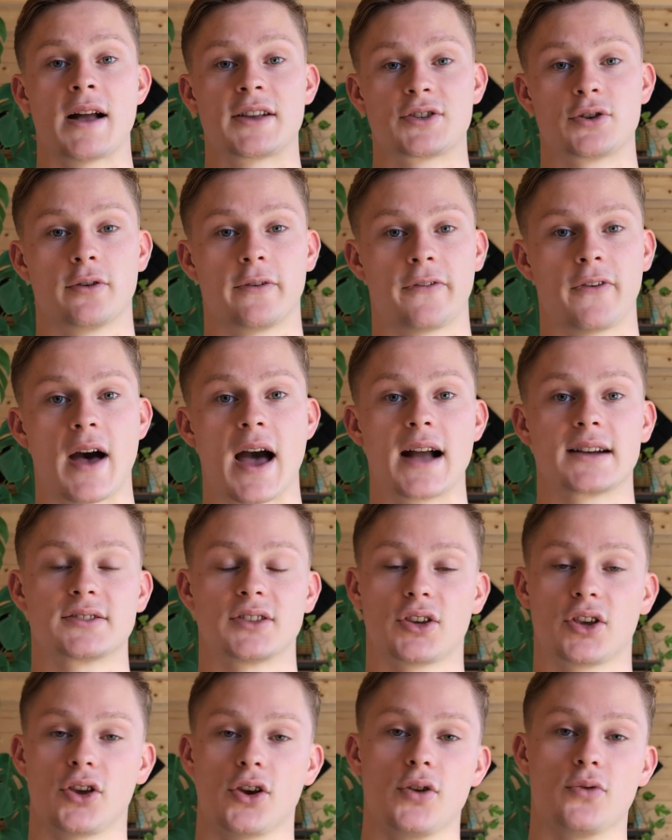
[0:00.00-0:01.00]
Matter of
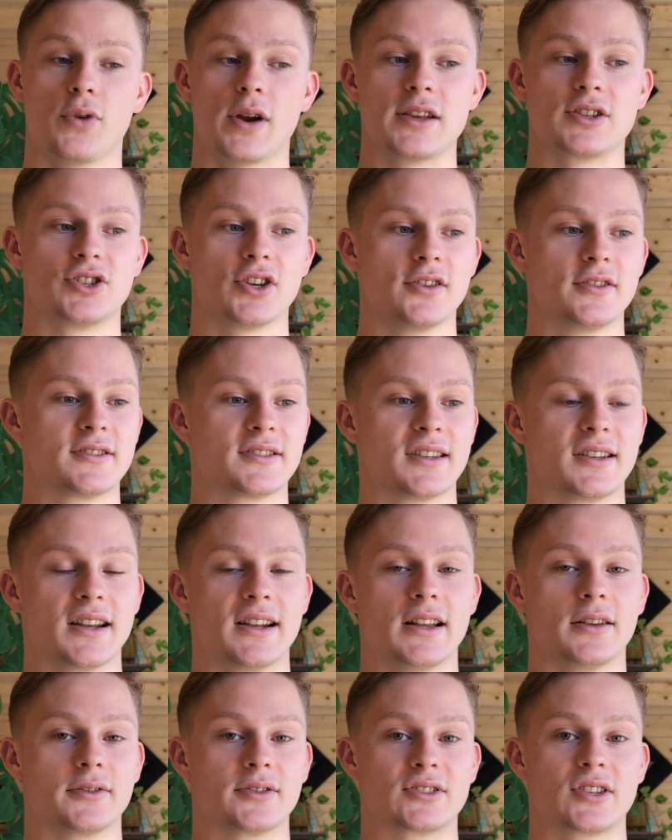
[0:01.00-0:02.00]
fact, Hugh Richards did a
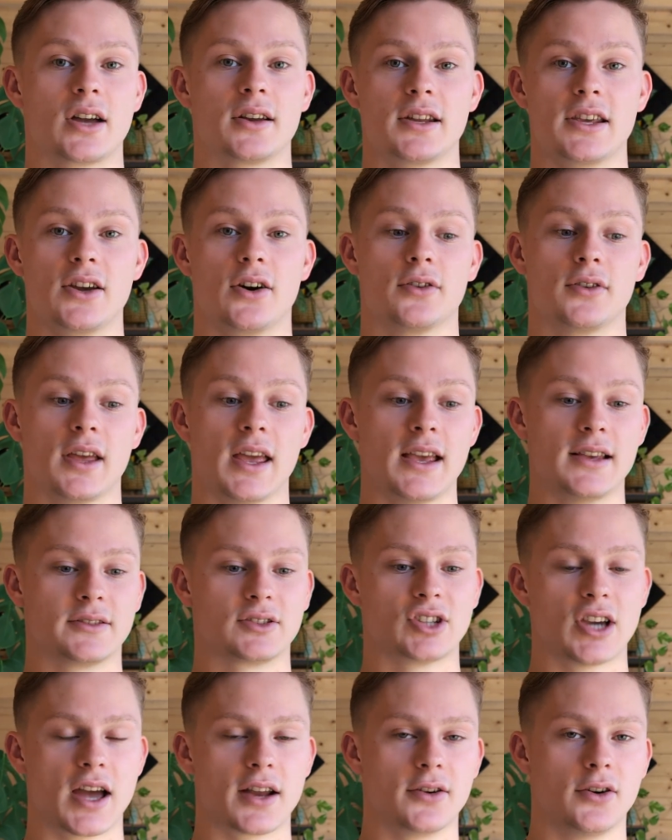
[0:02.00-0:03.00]
little study on his
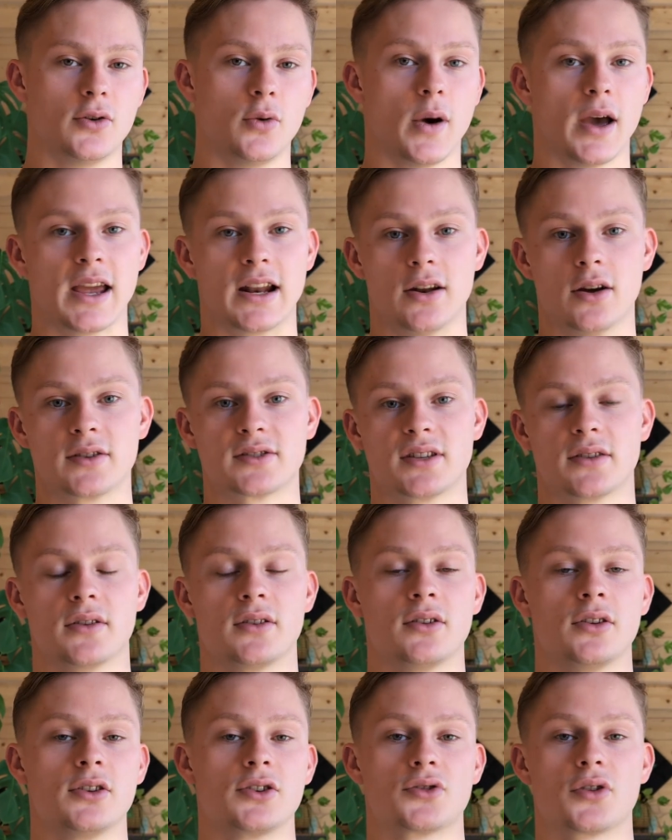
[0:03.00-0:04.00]
channel where he looked at the
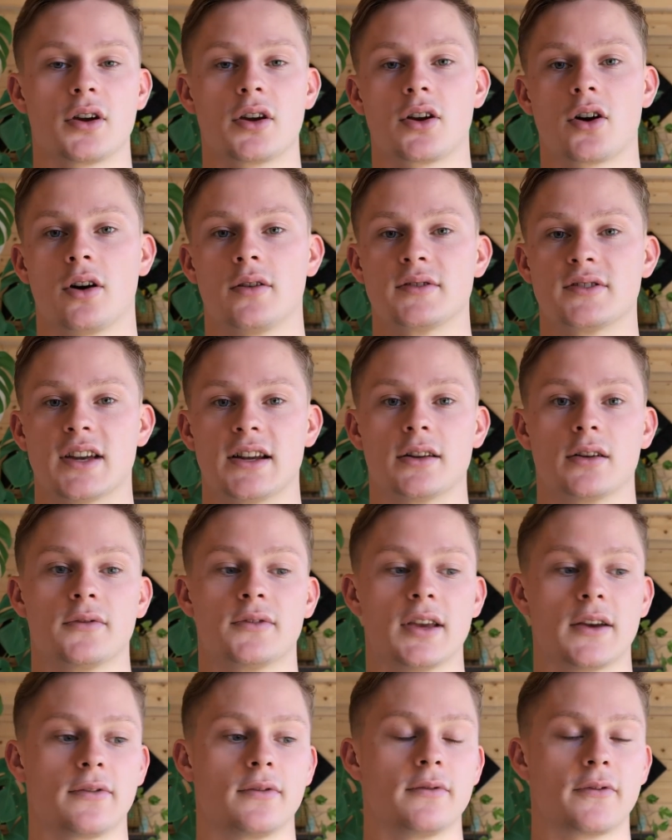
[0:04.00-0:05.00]
nutrient content of
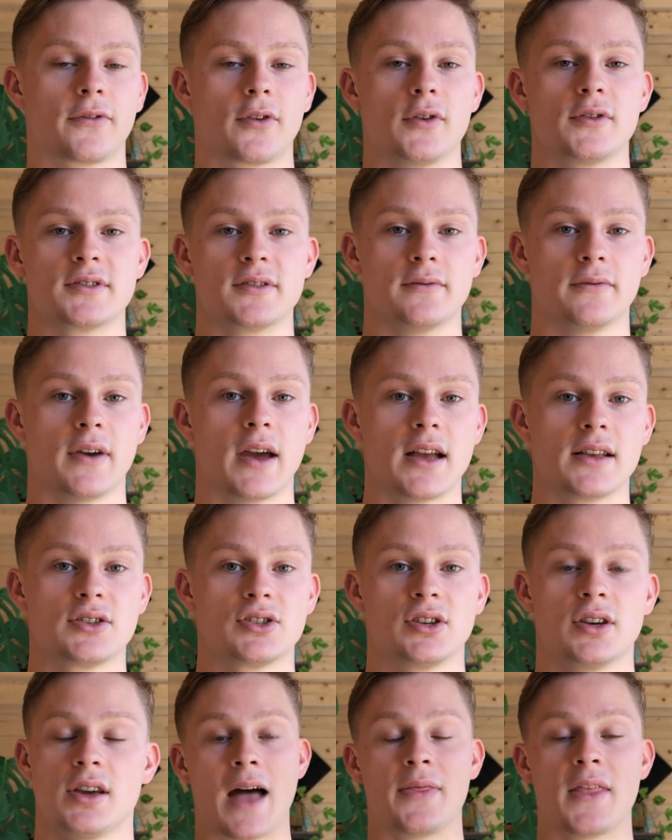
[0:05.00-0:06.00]
different fruits and
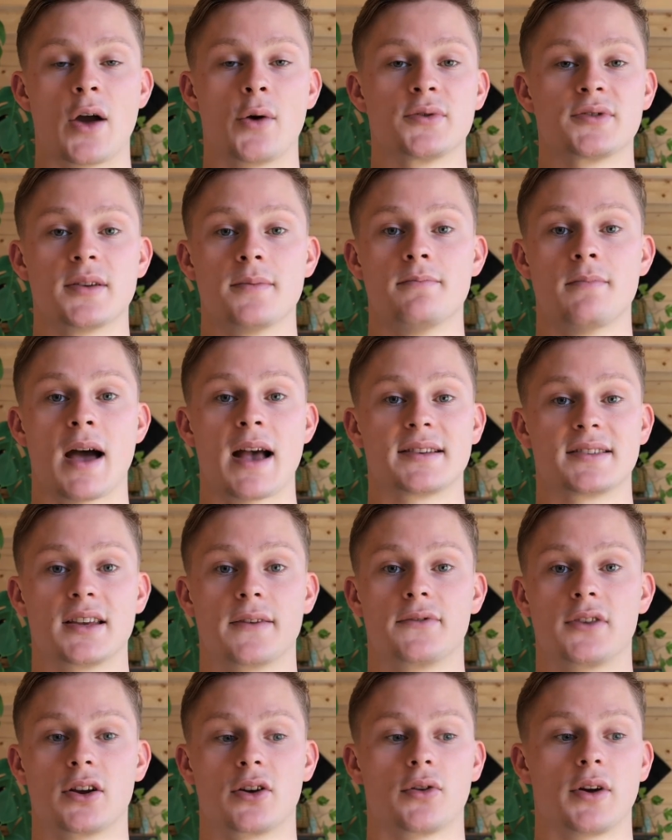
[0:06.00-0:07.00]
veg, and there was a
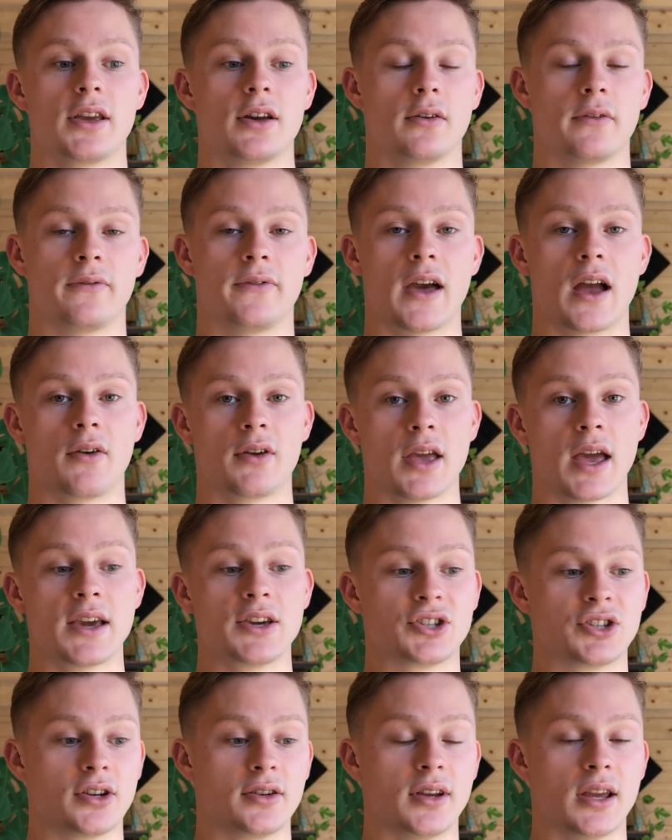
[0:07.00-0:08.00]
massive degree of
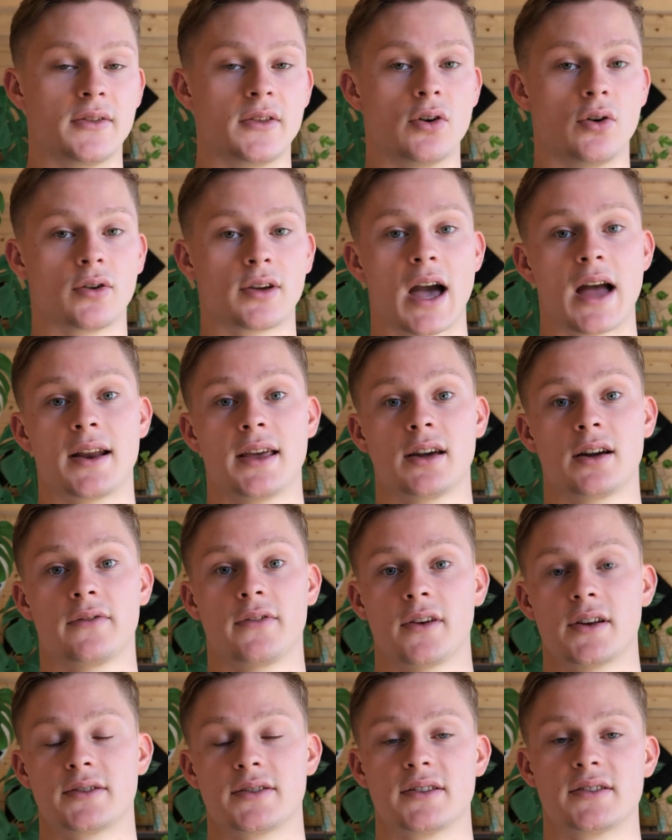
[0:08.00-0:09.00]
variation in the organic
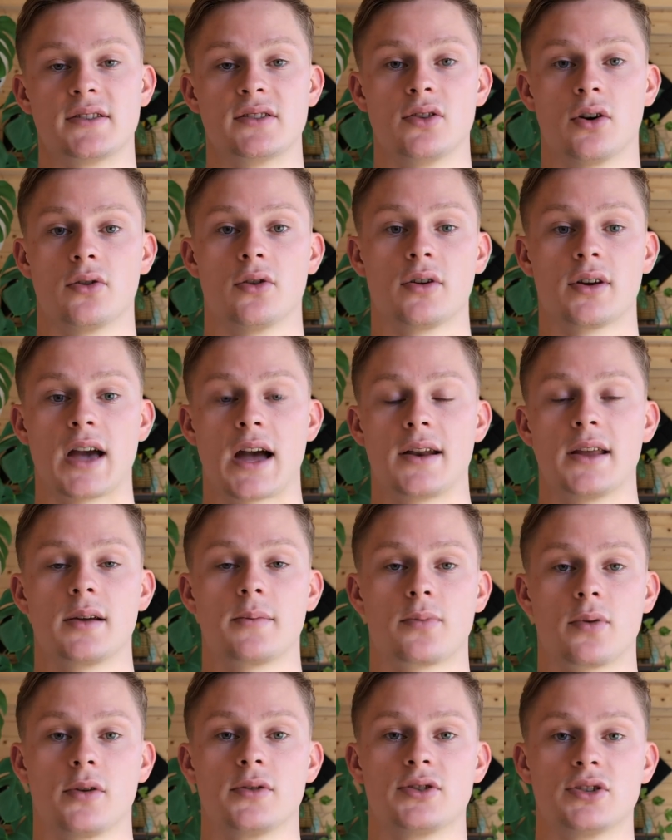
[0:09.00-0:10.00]
versus
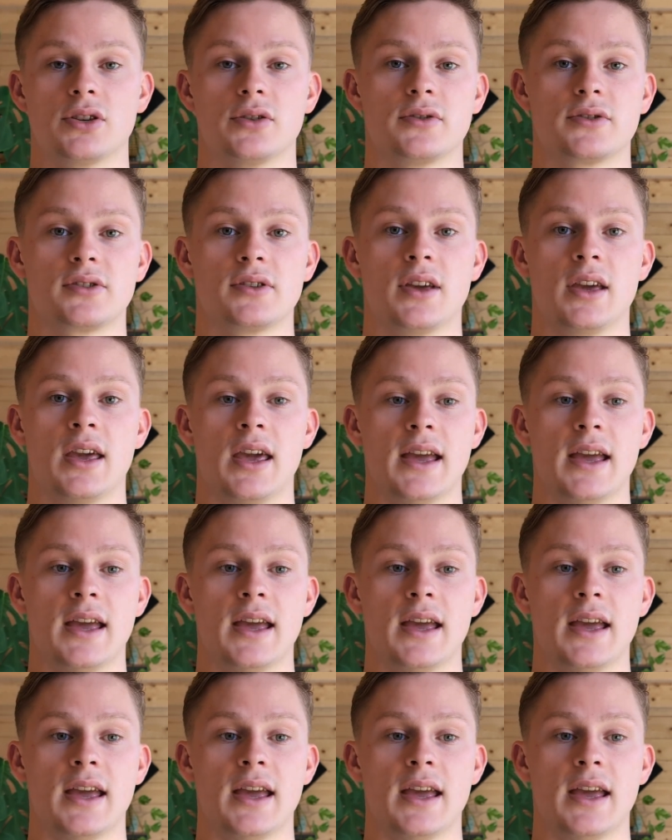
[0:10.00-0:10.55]
non-organic produce.